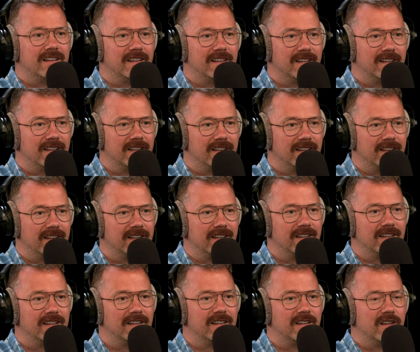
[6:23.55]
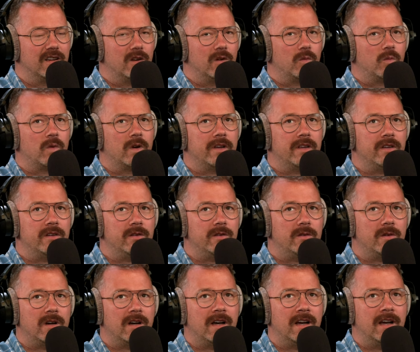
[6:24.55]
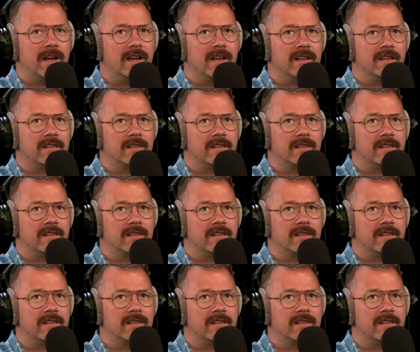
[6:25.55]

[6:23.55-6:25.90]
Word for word: startups. Were you uh,